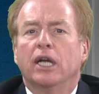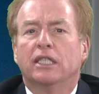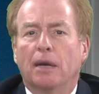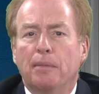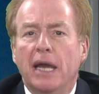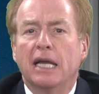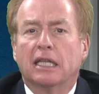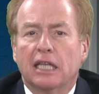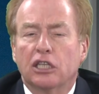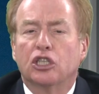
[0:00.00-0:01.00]
to
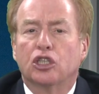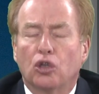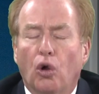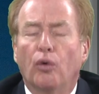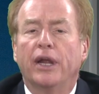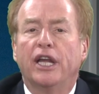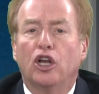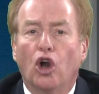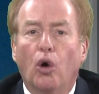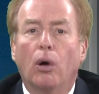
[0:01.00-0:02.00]
make this story
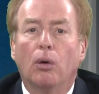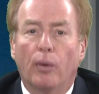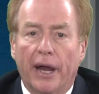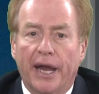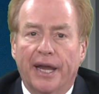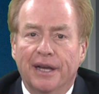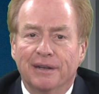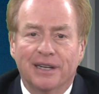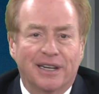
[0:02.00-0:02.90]
go away?